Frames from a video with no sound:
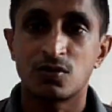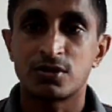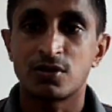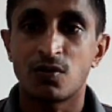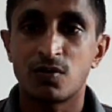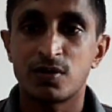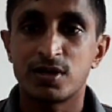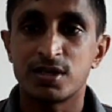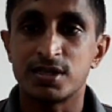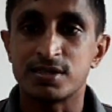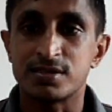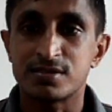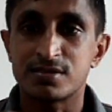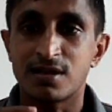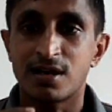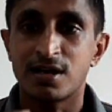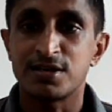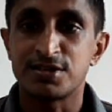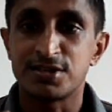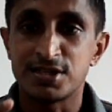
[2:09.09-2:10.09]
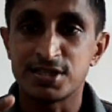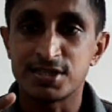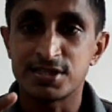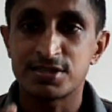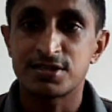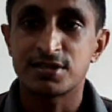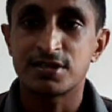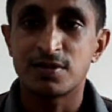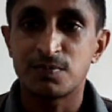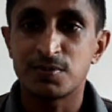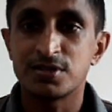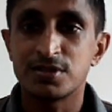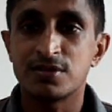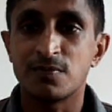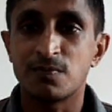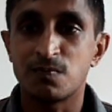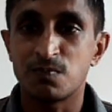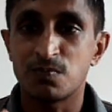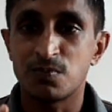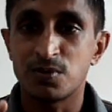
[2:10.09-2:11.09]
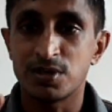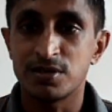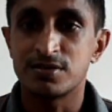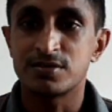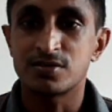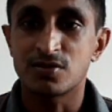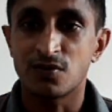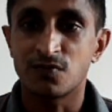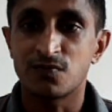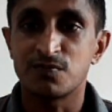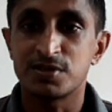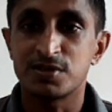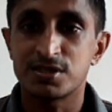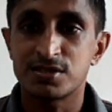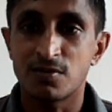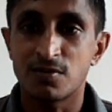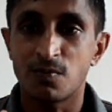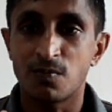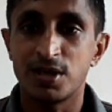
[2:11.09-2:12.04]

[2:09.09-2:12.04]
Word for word: Tony started disturbing the peace of Mr.